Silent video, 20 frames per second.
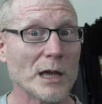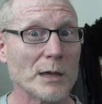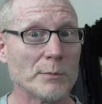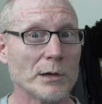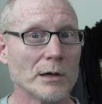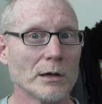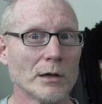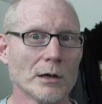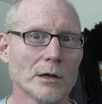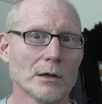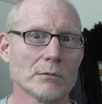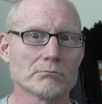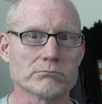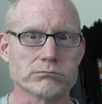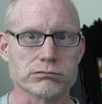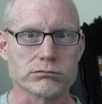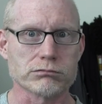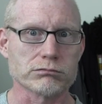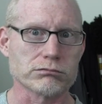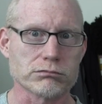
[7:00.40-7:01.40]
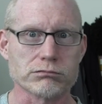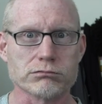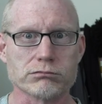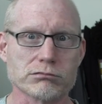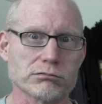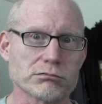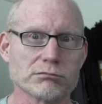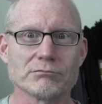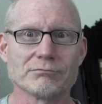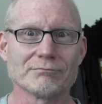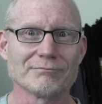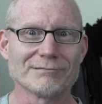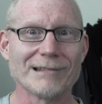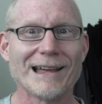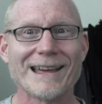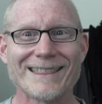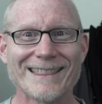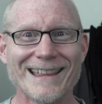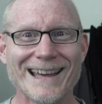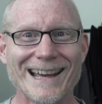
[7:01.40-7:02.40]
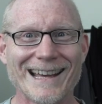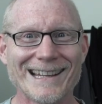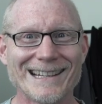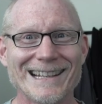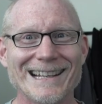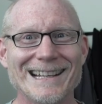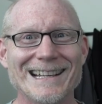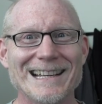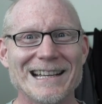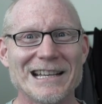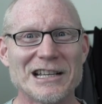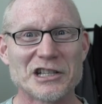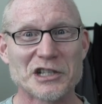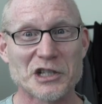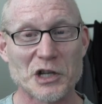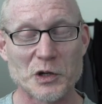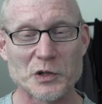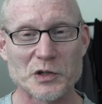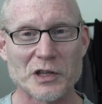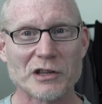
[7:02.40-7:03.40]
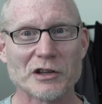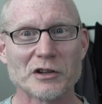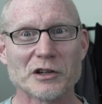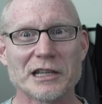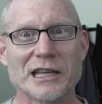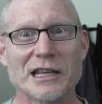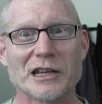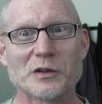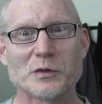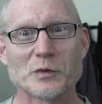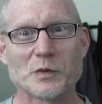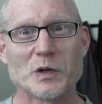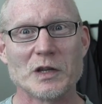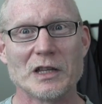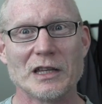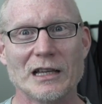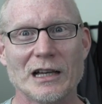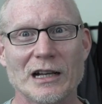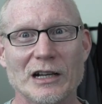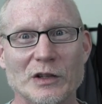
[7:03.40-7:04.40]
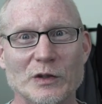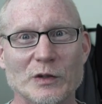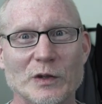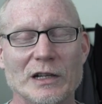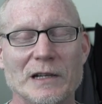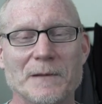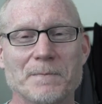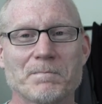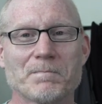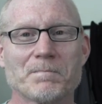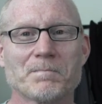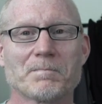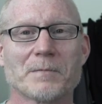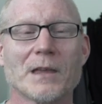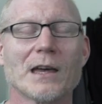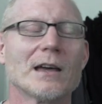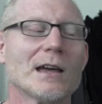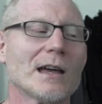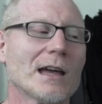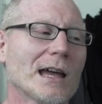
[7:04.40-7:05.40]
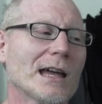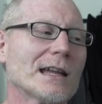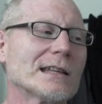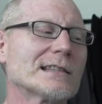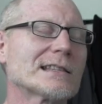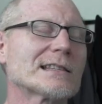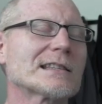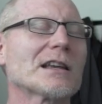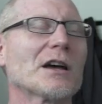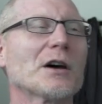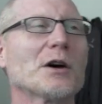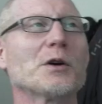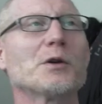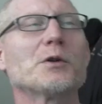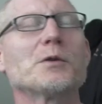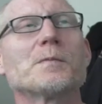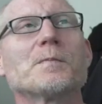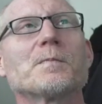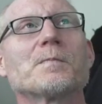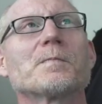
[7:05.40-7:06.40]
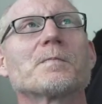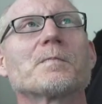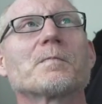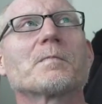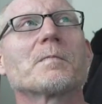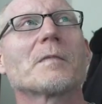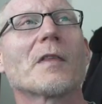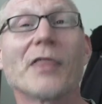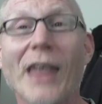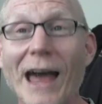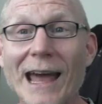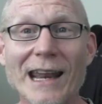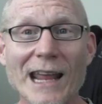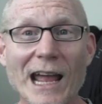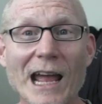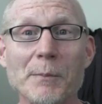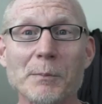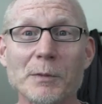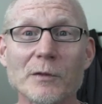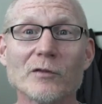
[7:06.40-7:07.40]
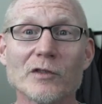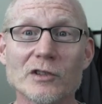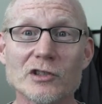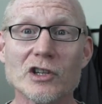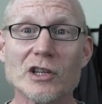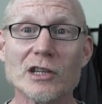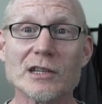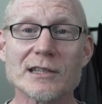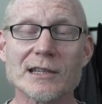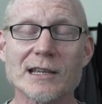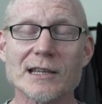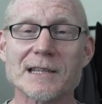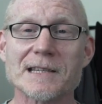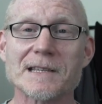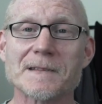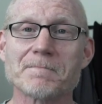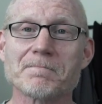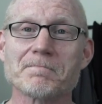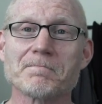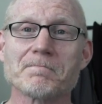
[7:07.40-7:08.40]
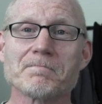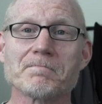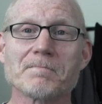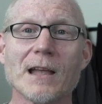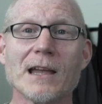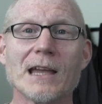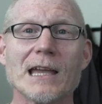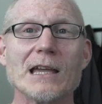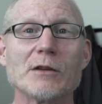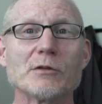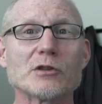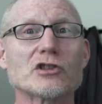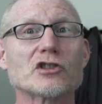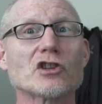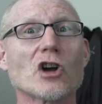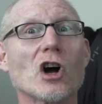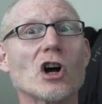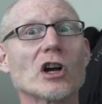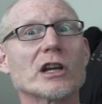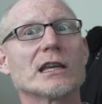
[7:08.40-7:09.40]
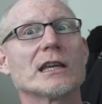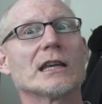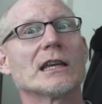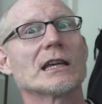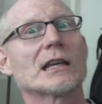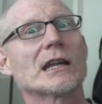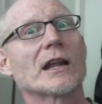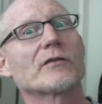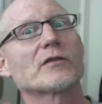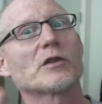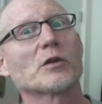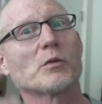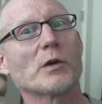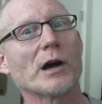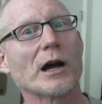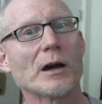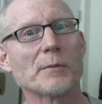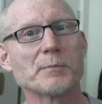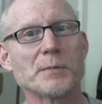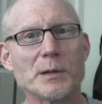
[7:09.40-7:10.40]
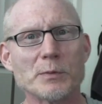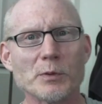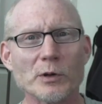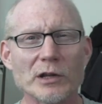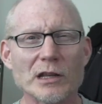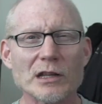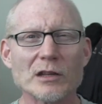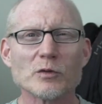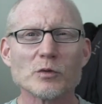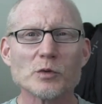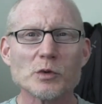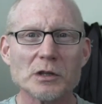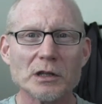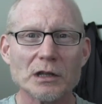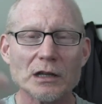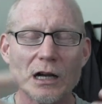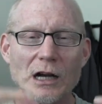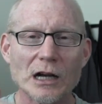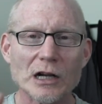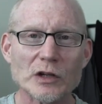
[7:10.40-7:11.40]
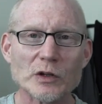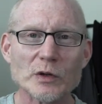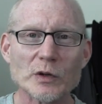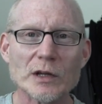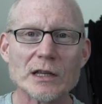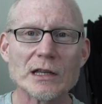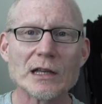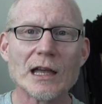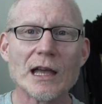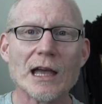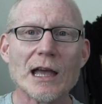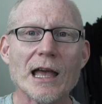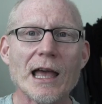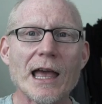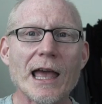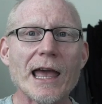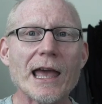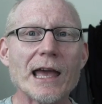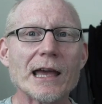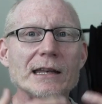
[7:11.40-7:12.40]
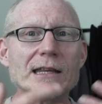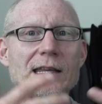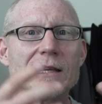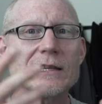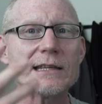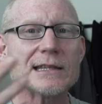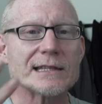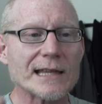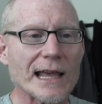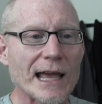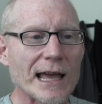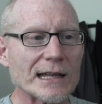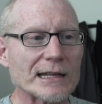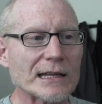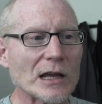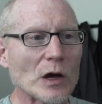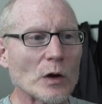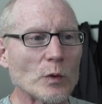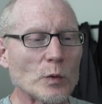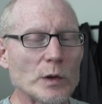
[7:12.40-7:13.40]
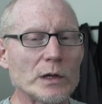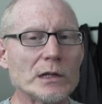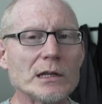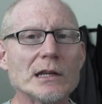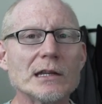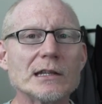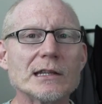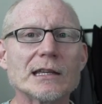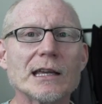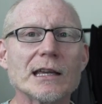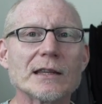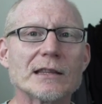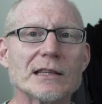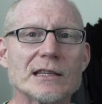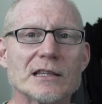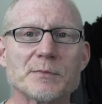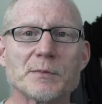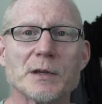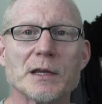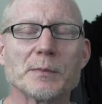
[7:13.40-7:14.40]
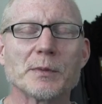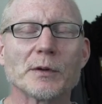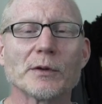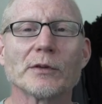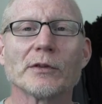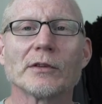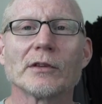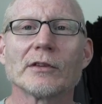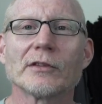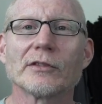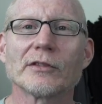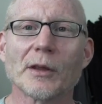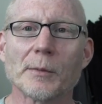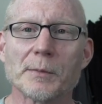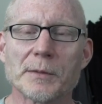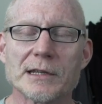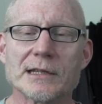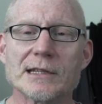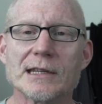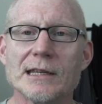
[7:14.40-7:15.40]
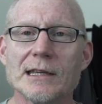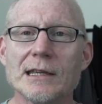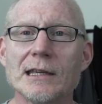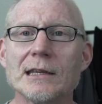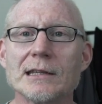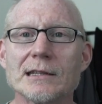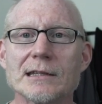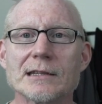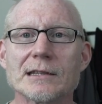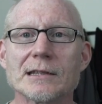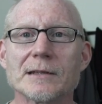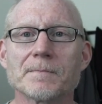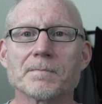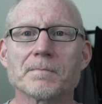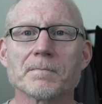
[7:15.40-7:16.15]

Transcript: maybe, like that, shows that you're getting really hungry. And so that happened for Jesus he was talking, and after a while, people were getting really hungry. And he said, We need to get these people something to eat.